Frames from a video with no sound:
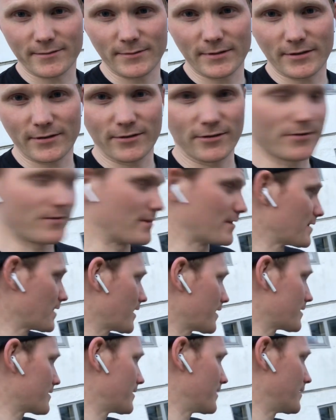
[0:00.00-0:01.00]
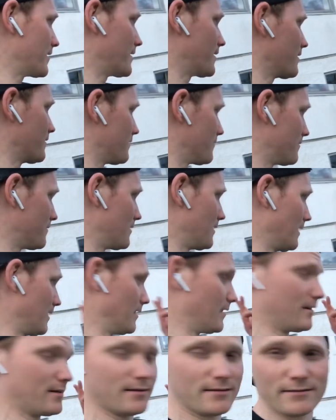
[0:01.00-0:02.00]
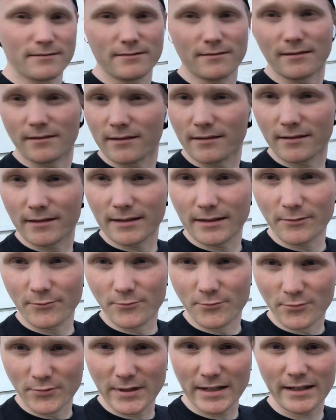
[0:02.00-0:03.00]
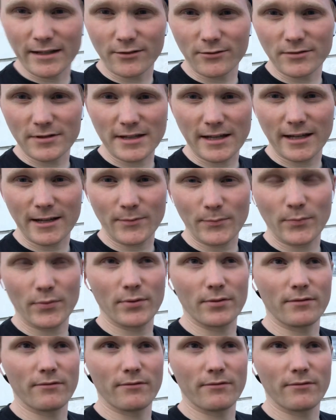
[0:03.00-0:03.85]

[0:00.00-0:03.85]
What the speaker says: because it's actually in really good shape.